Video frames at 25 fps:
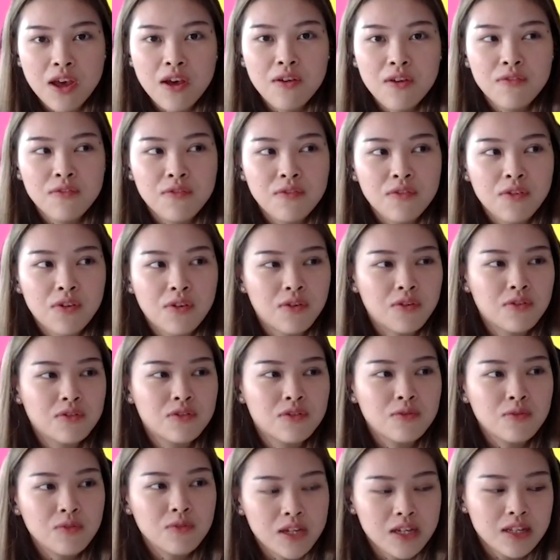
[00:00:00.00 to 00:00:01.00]
for
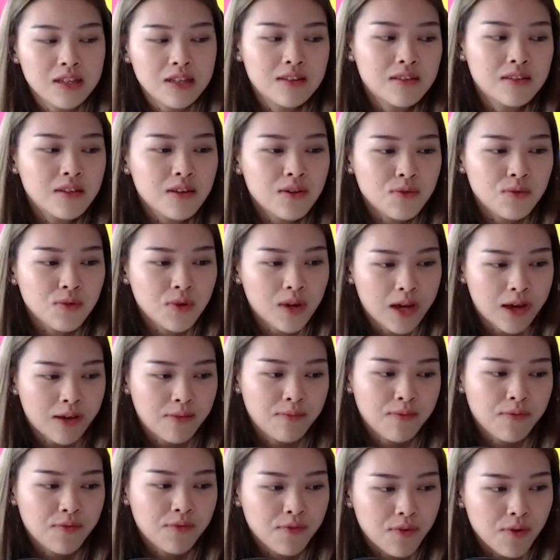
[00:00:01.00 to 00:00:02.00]
students who
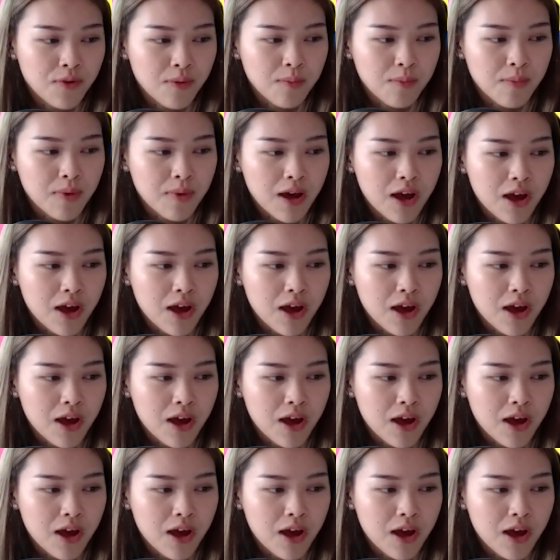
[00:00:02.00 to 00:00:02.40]
come from